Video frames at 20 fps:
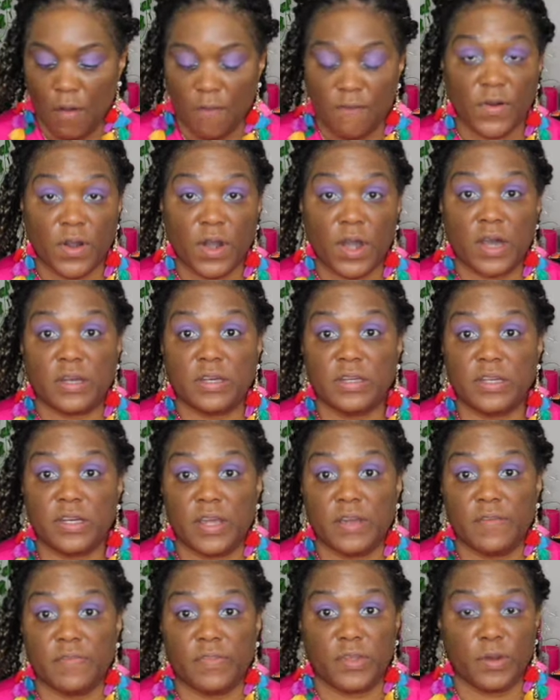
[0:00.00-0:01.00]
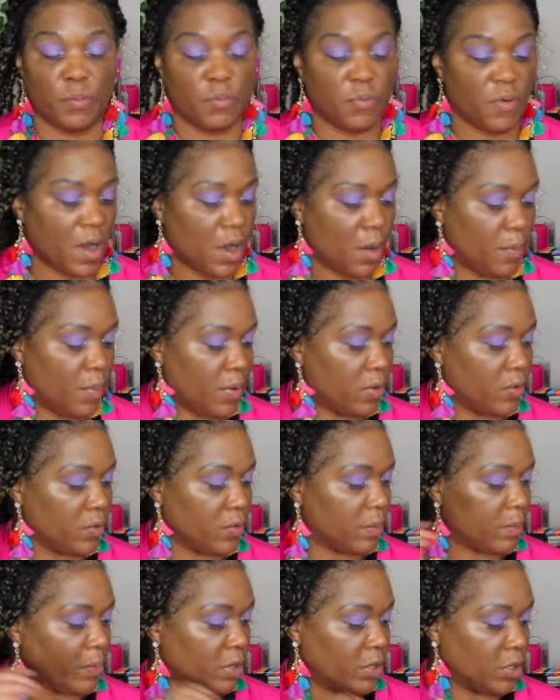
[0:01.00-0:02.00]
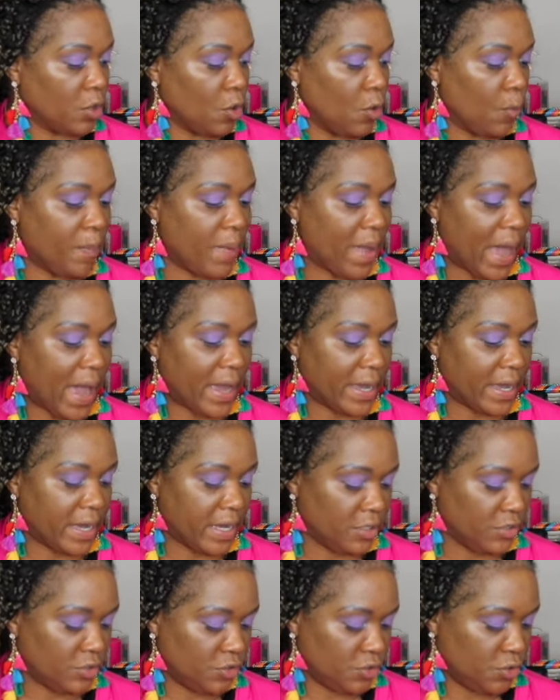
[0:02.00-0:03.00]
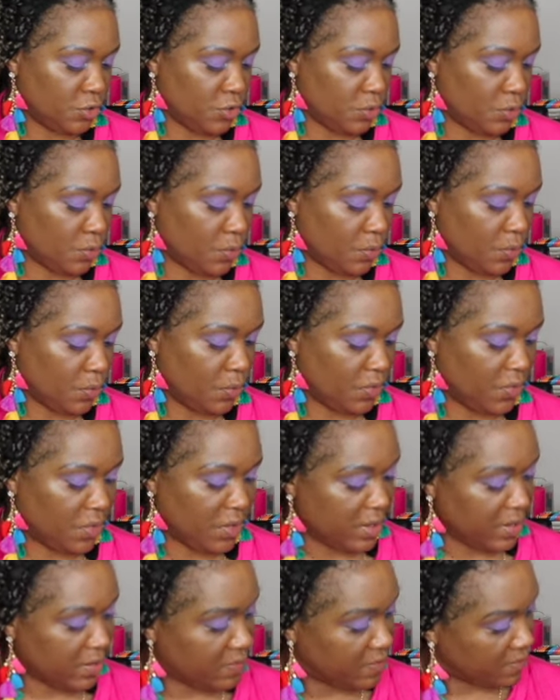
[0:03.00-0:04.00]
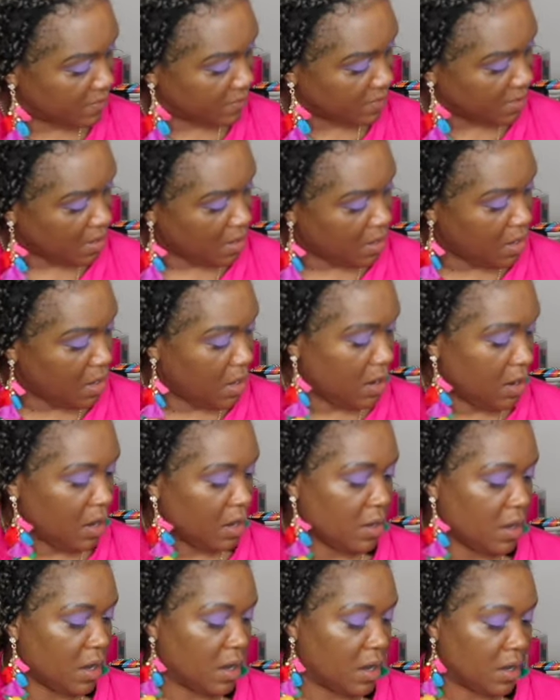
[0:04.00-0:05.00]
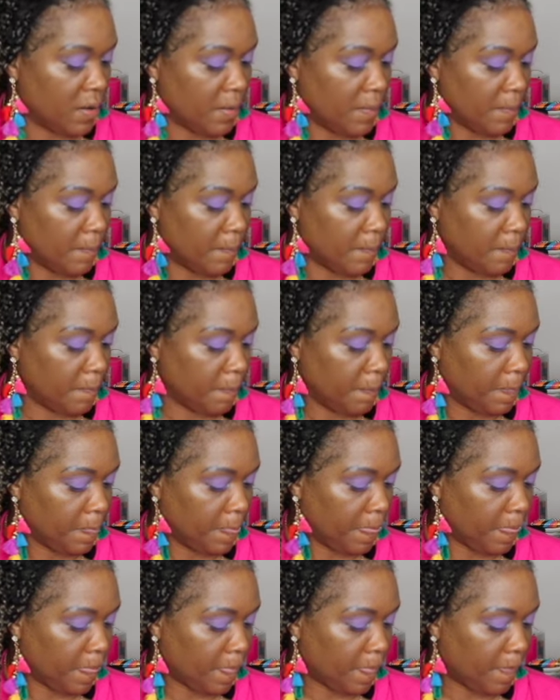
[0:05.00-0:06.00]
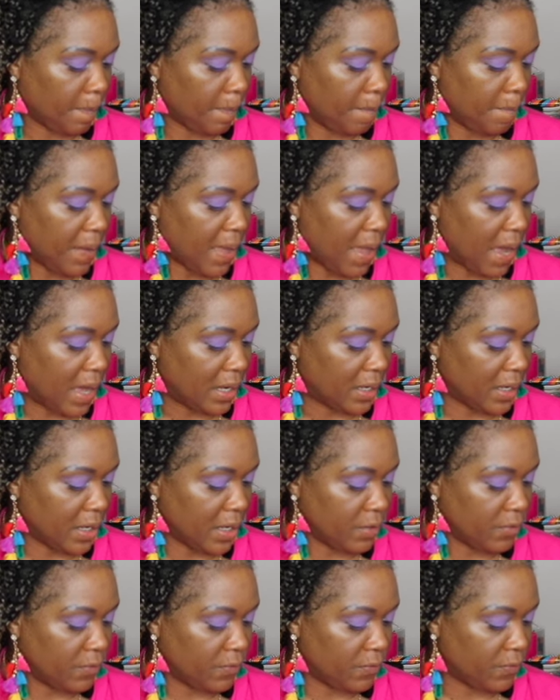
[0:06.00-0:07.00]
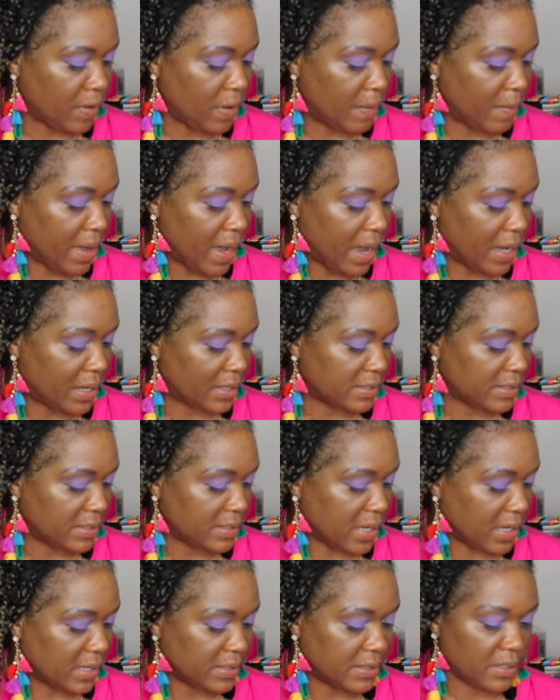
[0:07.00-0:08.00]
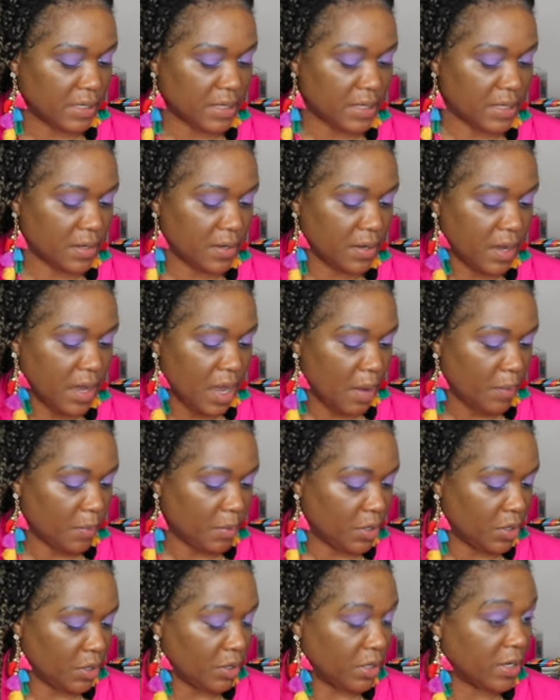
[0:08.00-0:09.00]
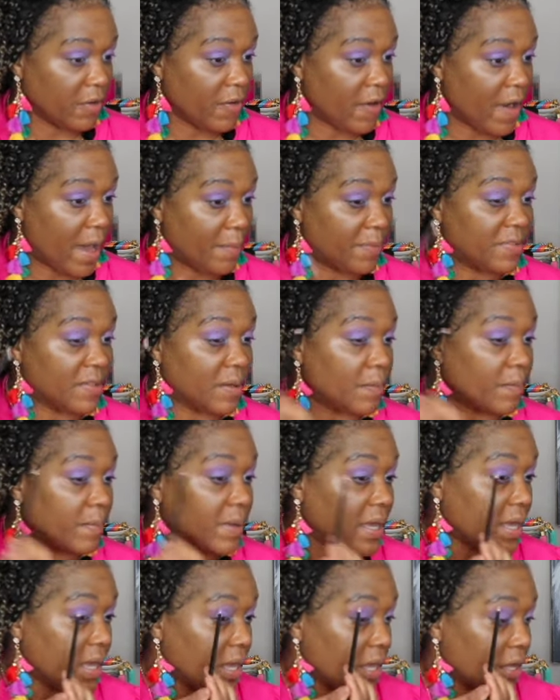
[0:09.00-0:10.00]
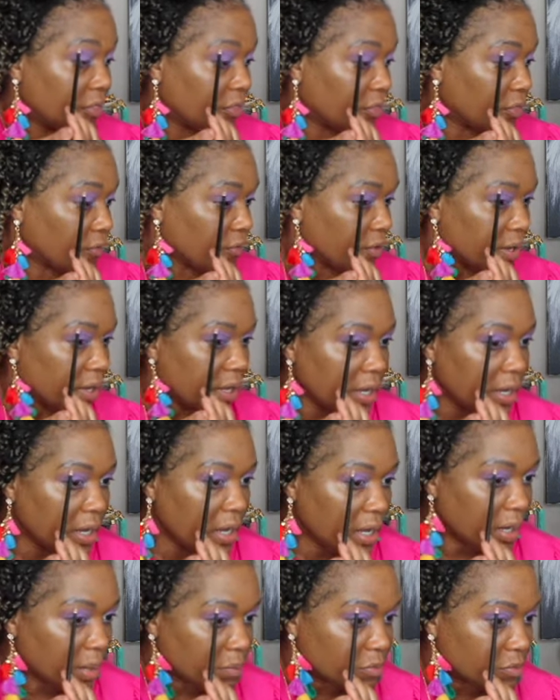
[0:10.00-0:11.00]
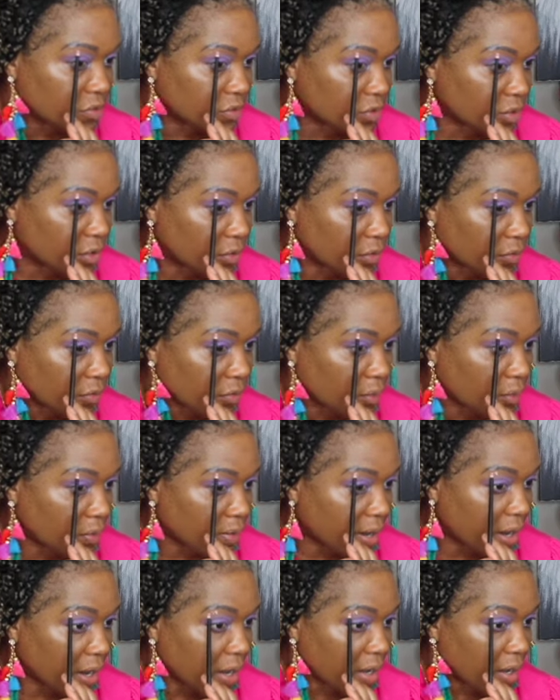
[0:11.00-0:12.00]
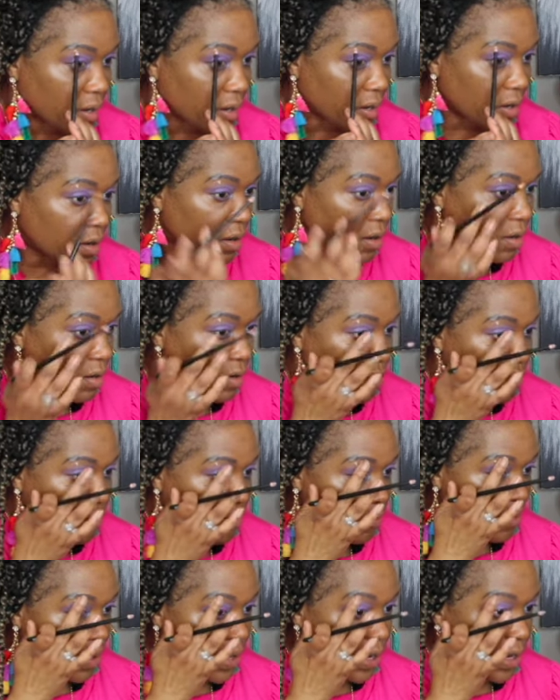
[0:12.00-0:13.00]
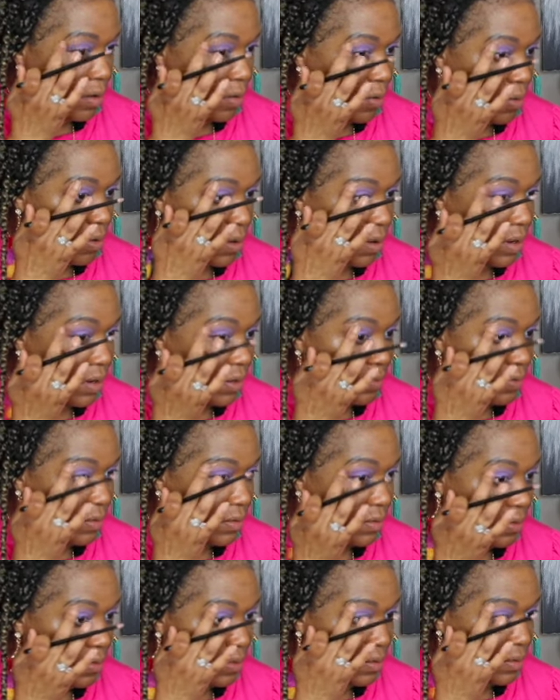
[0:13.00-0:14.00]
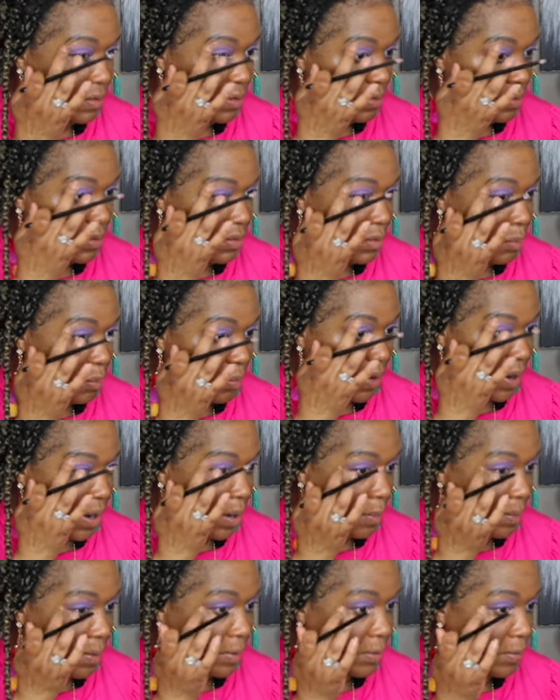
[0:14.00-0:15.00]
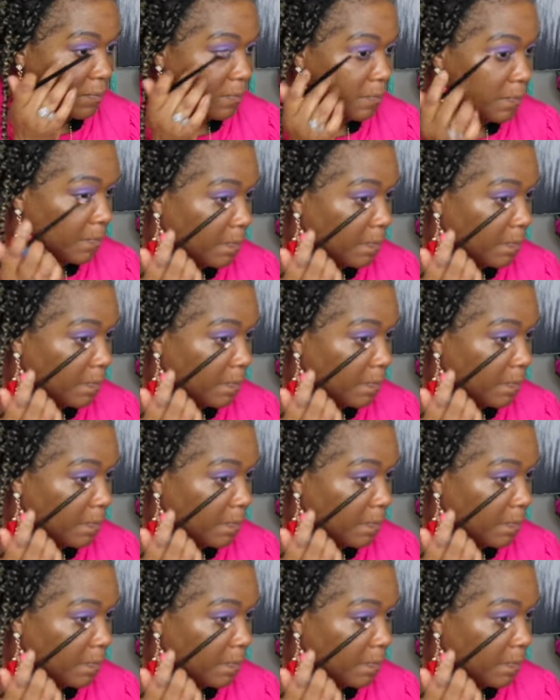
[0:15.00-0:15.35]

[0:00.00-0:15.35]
For underneath the brow bone, I'm going to go back into this um, palette from Anastasia. I'm going to grab some E3 and I'm just going to throw that right on the brow bone.